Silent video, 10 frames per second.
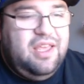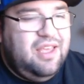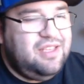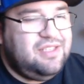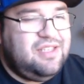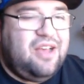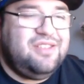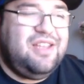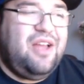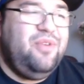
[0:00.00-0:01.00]
his dial's
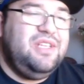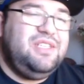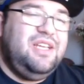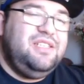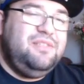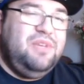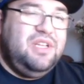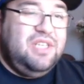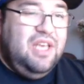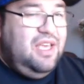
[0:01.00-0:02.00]
not really changing
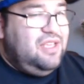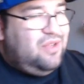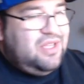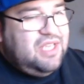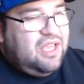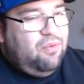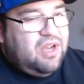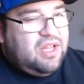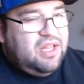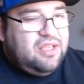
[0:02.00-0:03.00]
much. He's only taking 1 click.